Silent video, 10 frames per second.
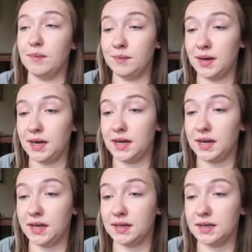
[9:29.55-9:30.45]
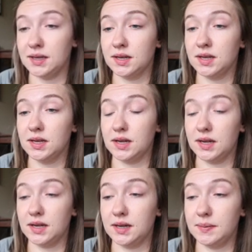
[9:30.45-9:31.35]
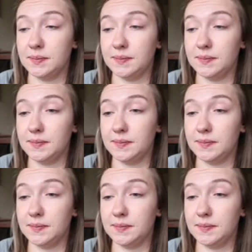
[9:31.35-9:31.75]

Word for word: my um,